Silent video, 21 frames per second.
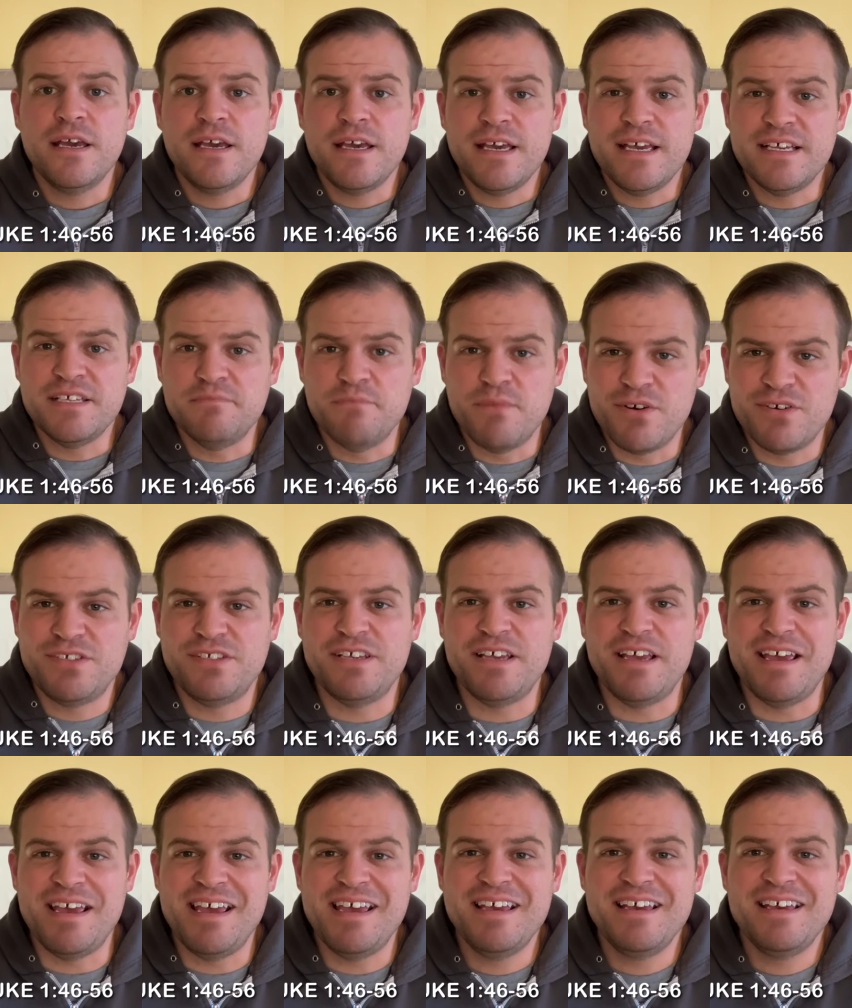His
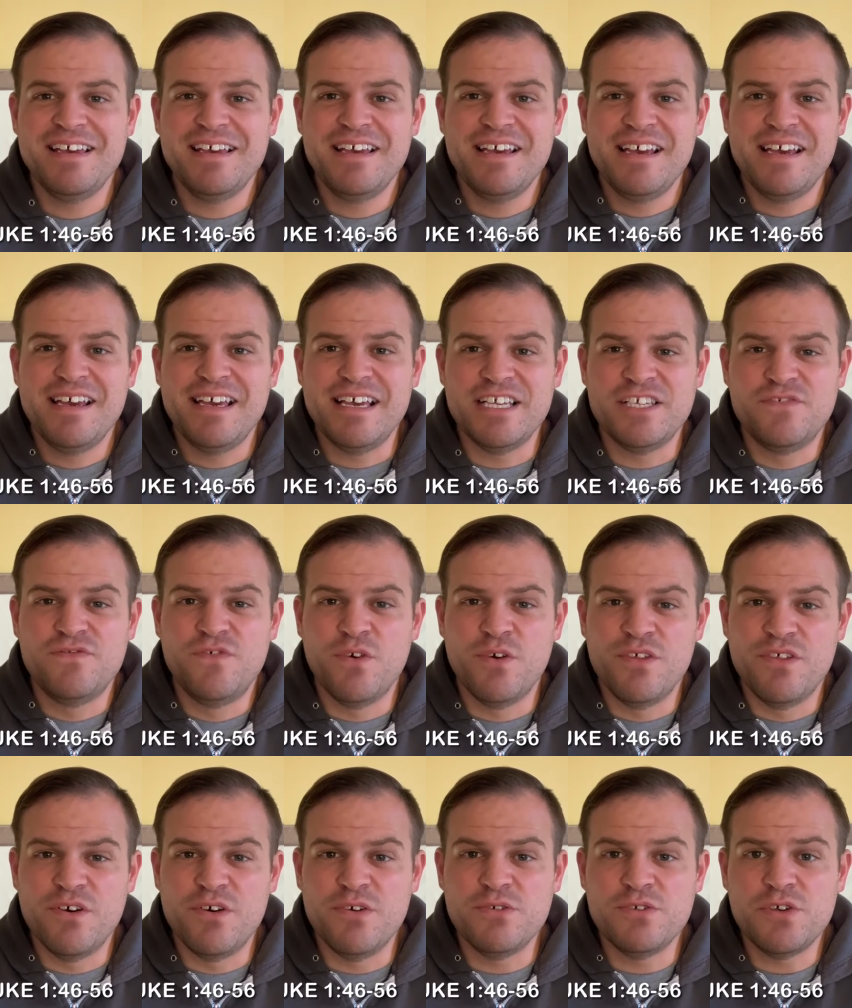mercy is for
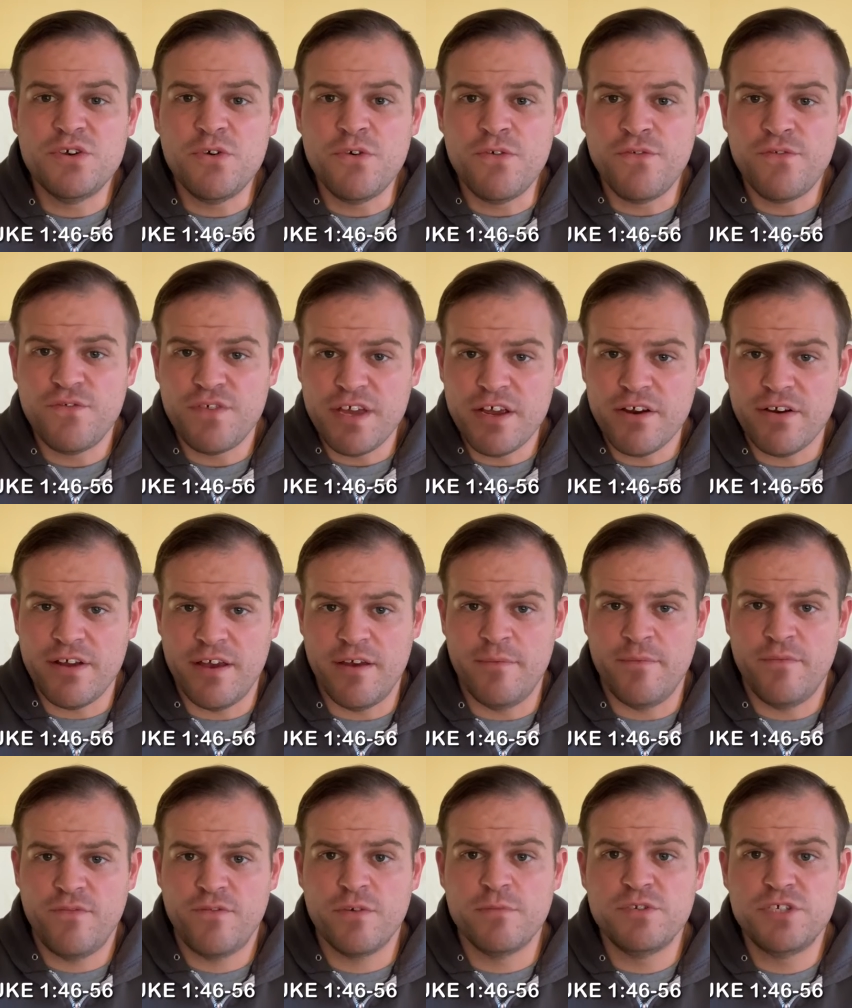those who fear him
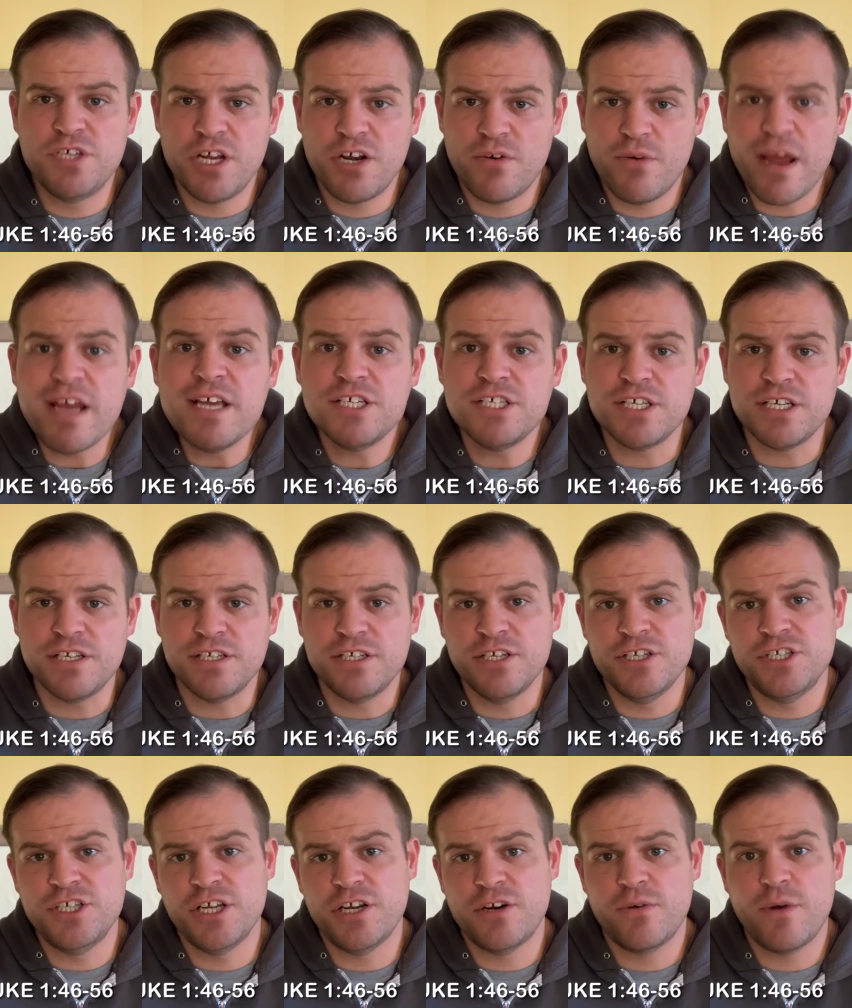from generation to
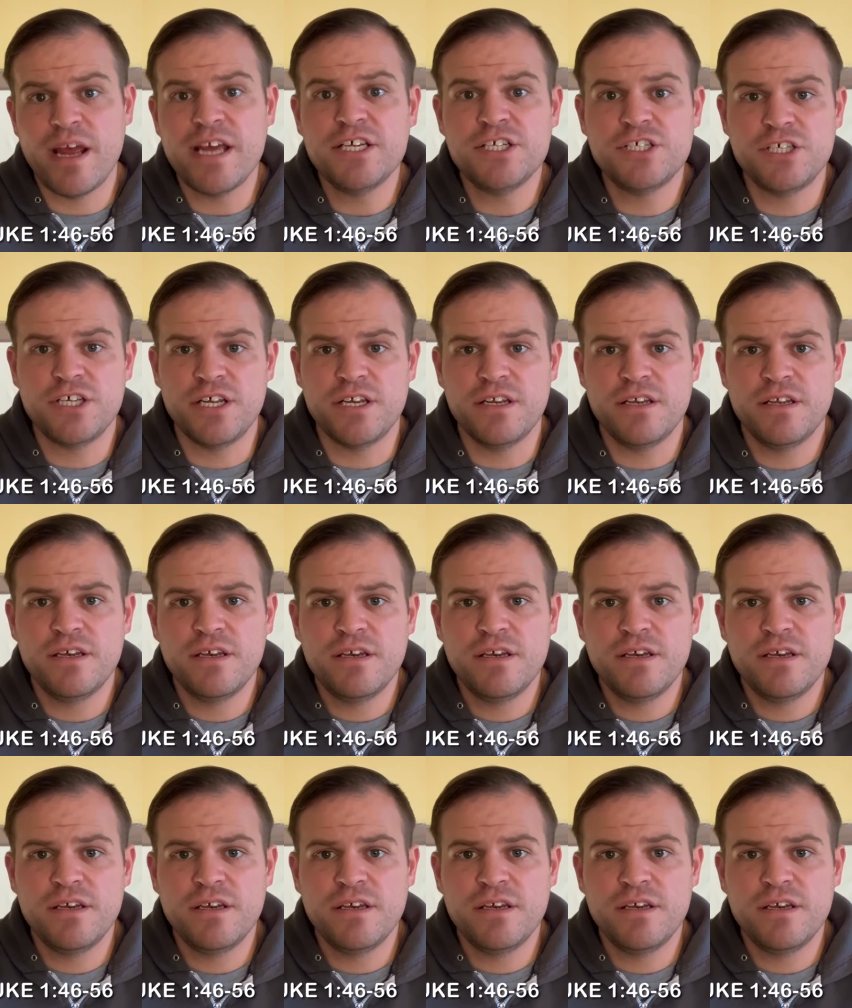generation.